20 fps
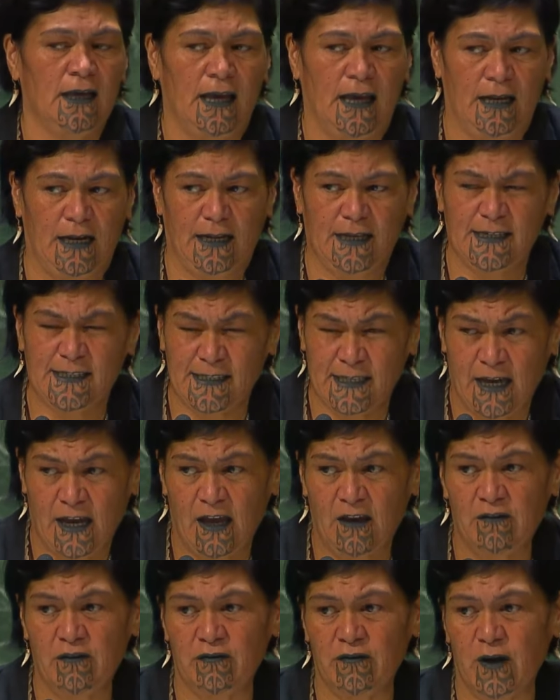At least
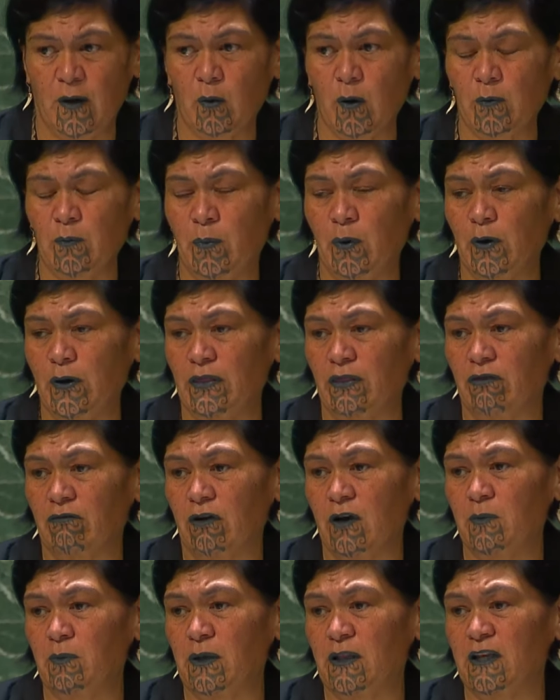half of our
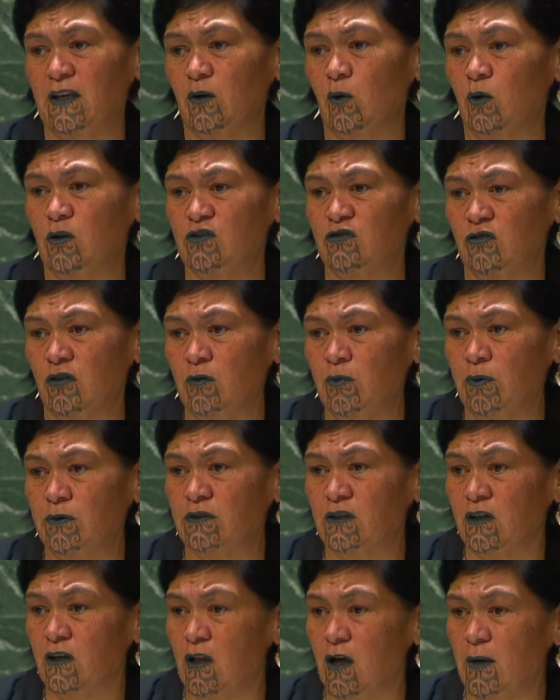1.3 billion
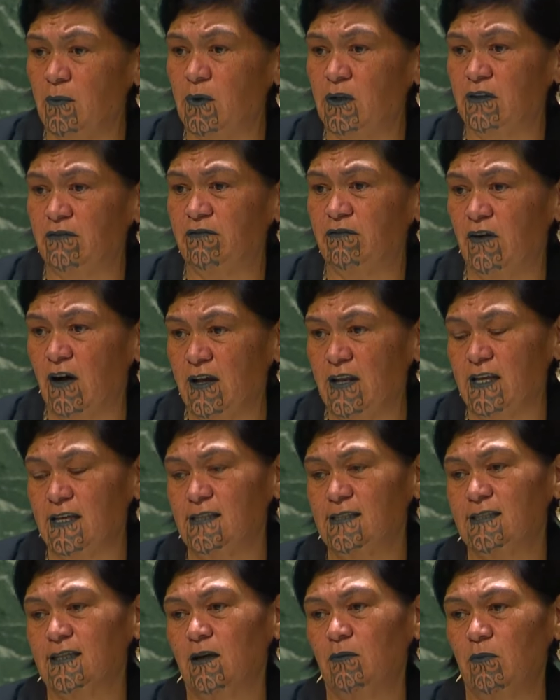quadrupled climate
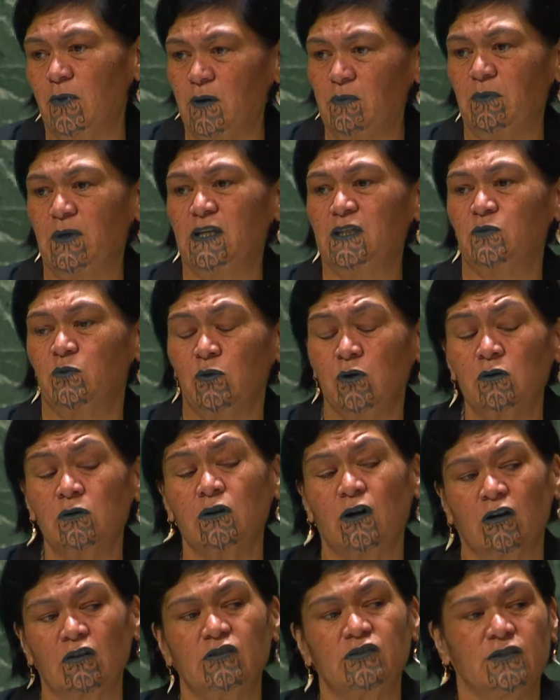finance commitment will
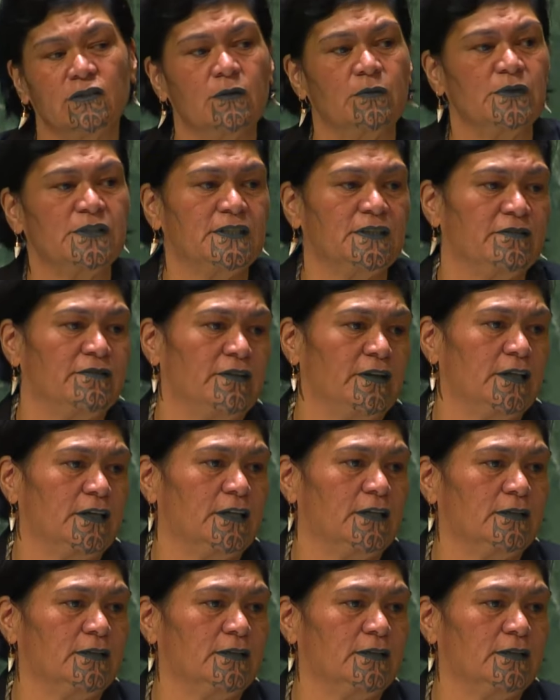go to the Pacific.